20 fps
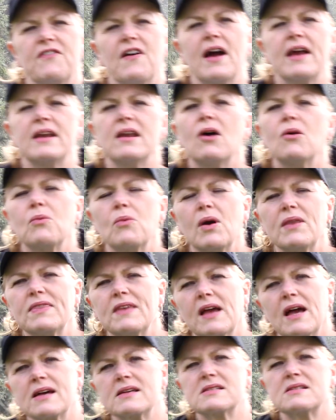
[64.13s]
find out what the
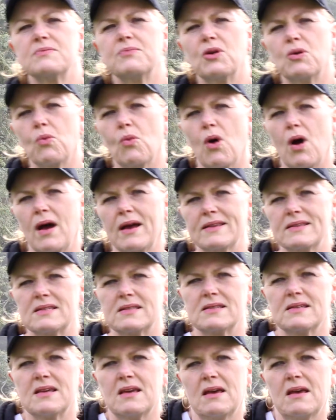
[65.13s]
customer
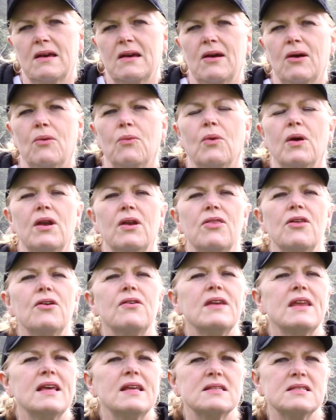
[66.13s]
wants. What are their
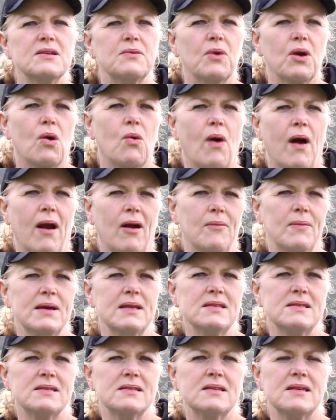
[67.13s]
needs and
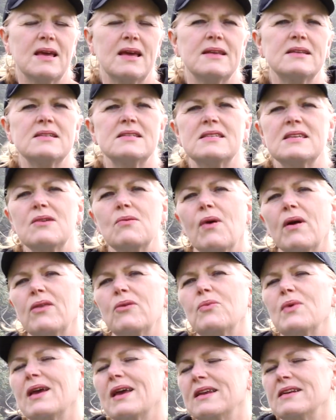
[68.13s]
requirements, and to see whether
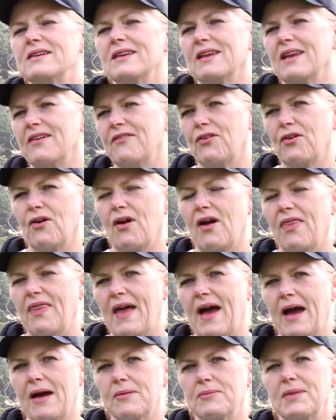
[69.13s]
we can deliver on
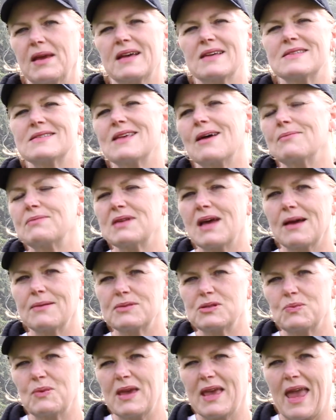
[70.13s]
that, because
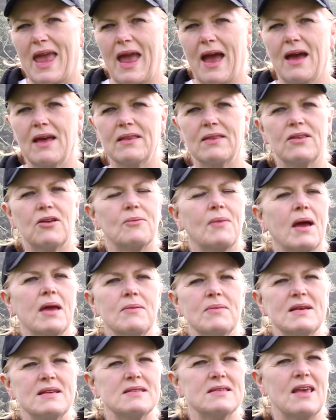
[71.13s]
sometimes we can't. There might
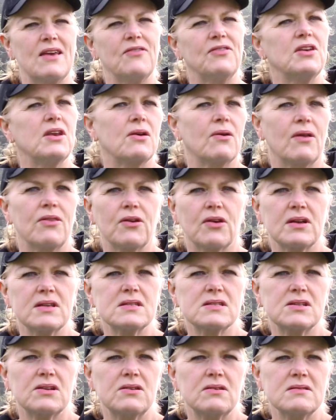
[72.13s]
be safety or other
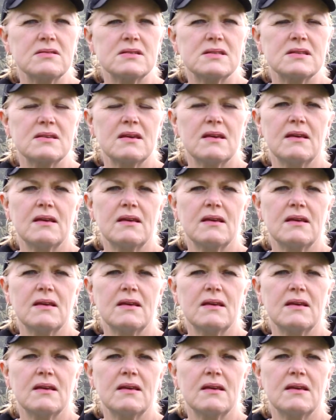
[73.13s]
concerns